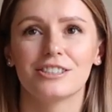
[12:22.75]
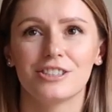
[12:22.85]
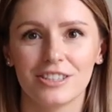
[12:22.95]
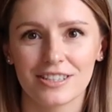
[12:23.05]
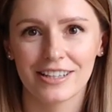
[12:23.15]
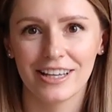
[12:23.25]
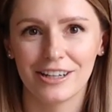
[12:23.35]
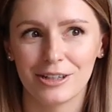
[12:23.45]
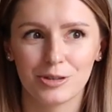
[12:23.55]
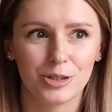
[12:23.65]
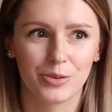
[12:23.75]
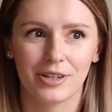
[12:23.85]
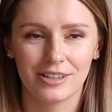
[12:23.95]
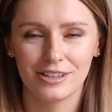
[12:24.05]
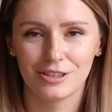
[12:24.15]
She doesn't care if she's
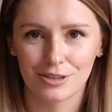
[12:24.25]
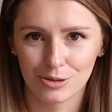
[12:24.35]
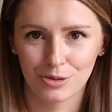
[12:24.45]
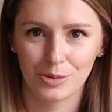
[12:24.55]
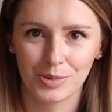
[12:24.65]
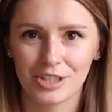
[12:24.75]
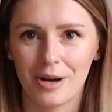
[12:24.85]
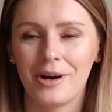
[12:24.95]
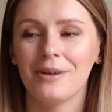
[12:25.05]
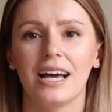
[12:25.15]
wearing a t-shirt or a pajama.